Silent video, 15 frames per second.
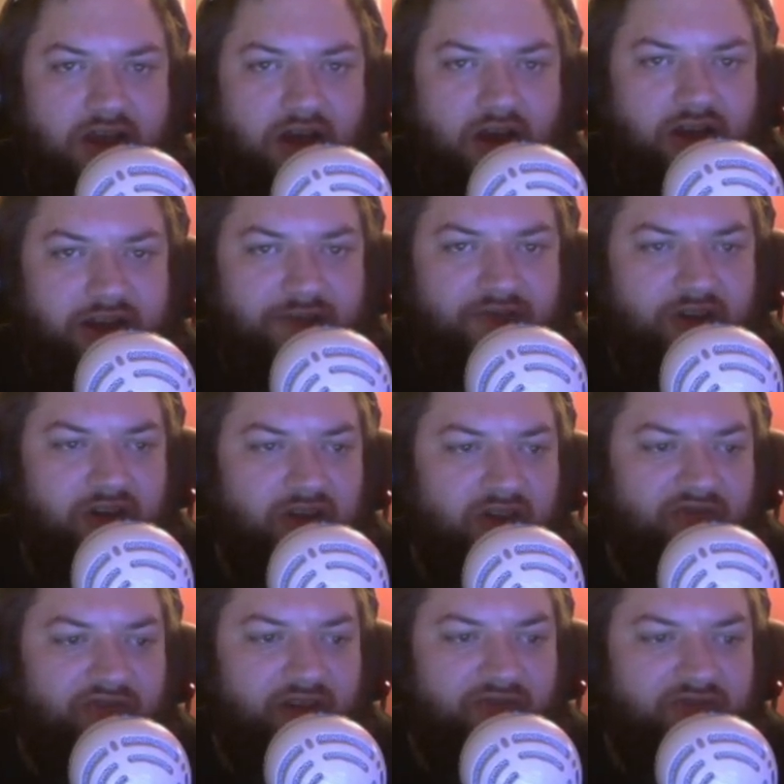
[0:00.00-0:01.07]
I'll definitely do
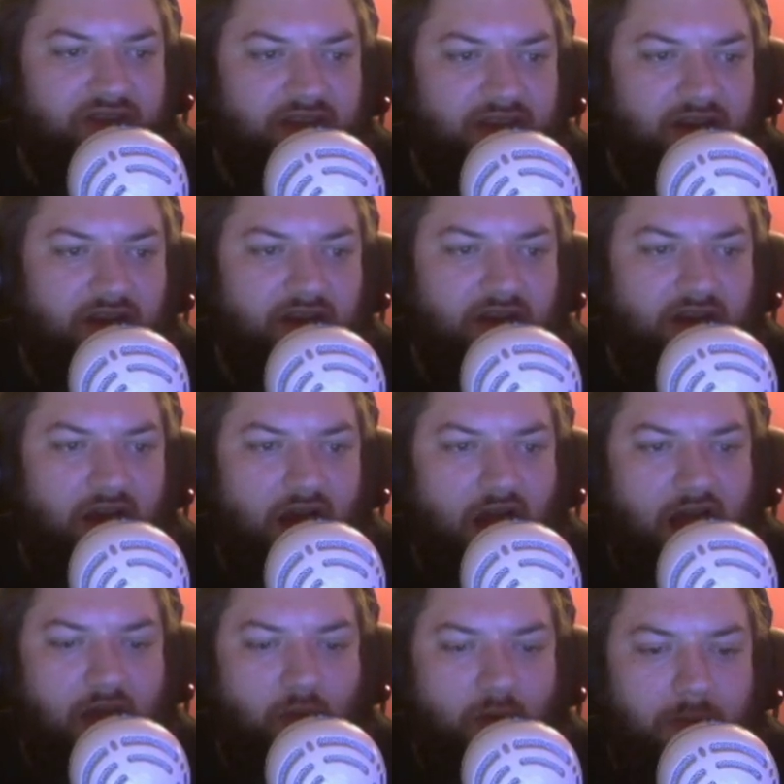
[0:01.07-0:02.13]
the 50, uh,
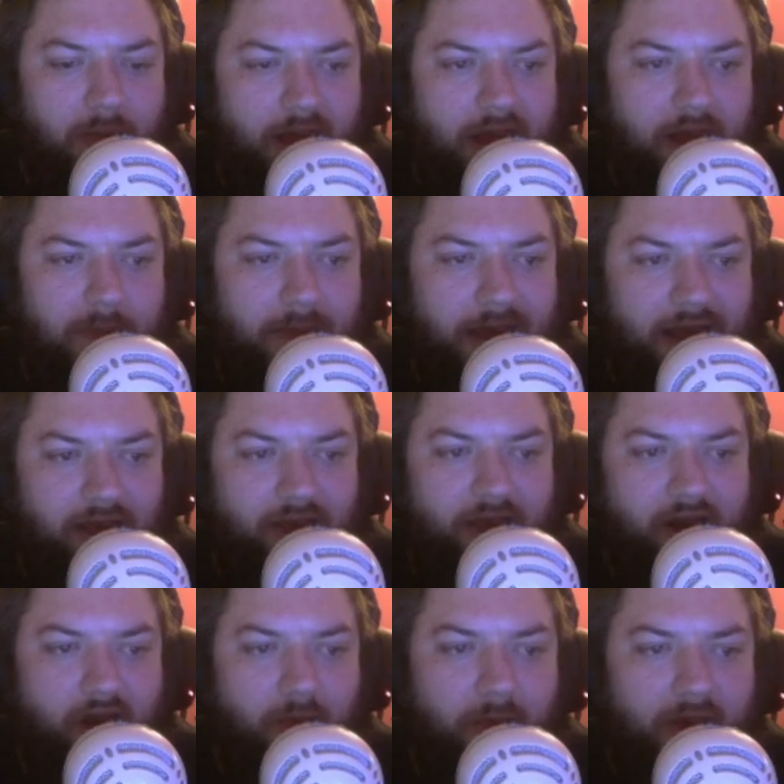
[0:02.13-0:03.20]
and we might come back
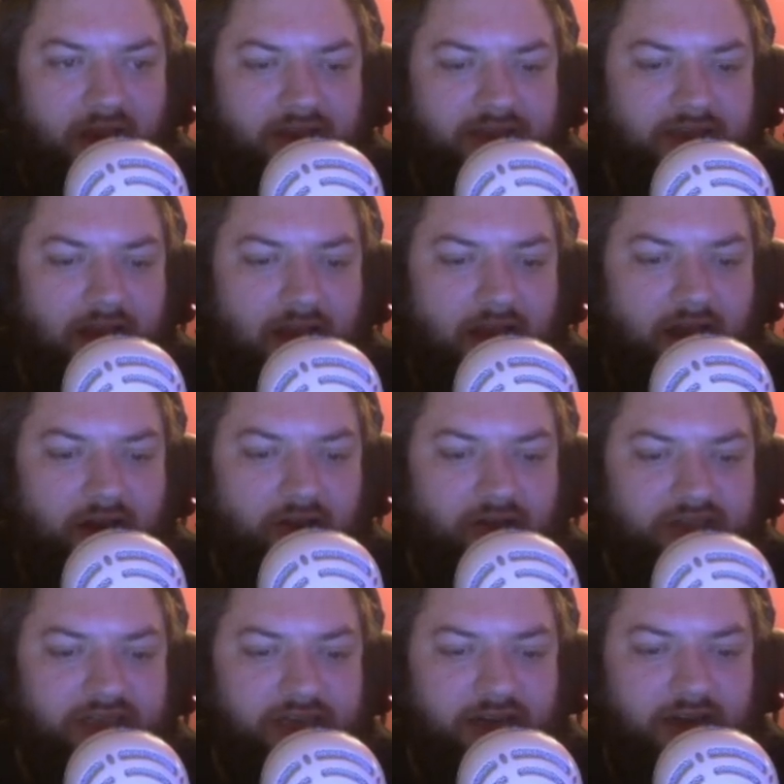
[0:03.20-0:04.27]
later, but uh, I
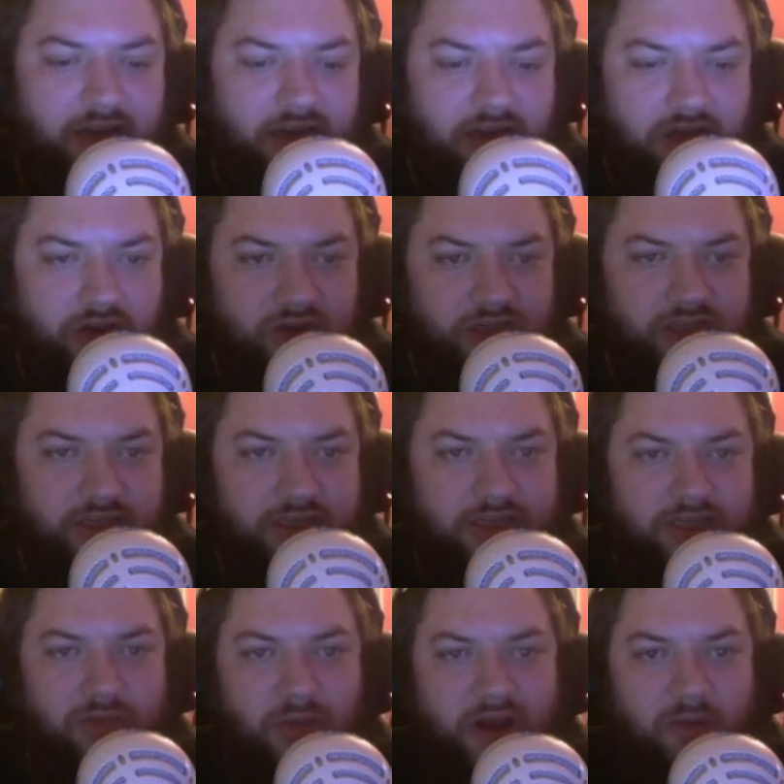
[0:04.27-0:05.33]
don't see any use
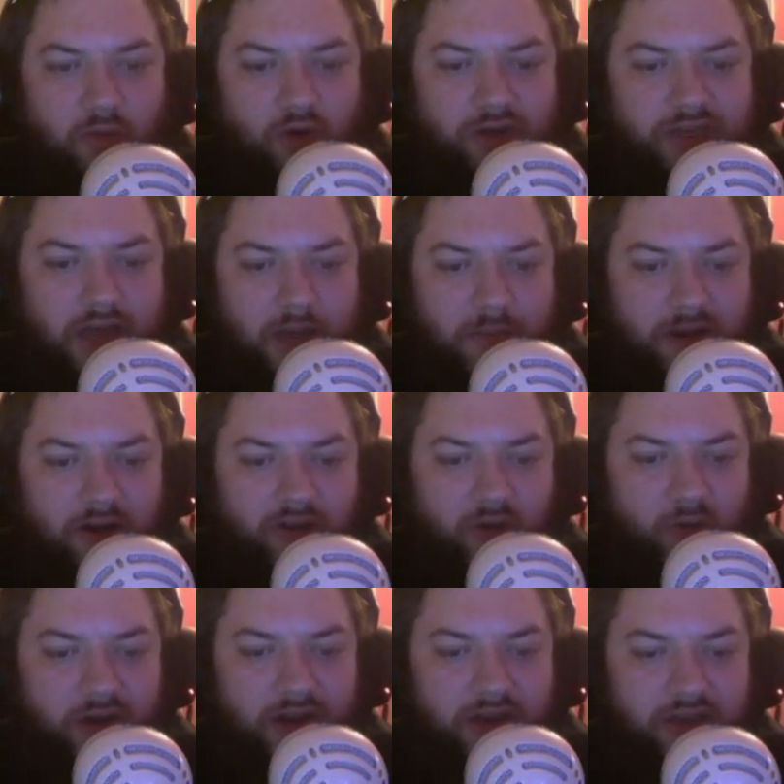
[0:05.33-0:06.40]
spending more time here
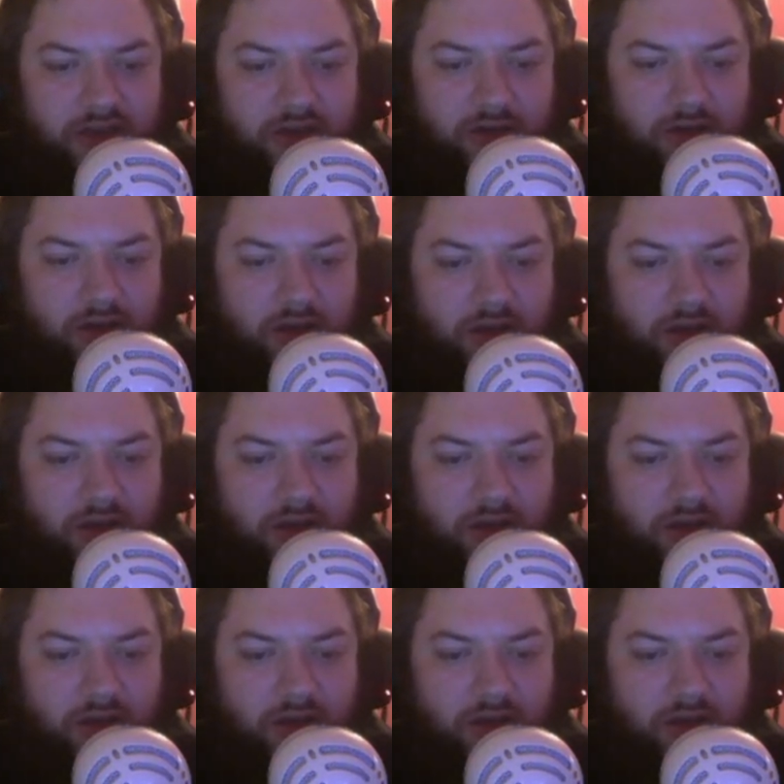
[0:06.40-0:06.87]
than we need to.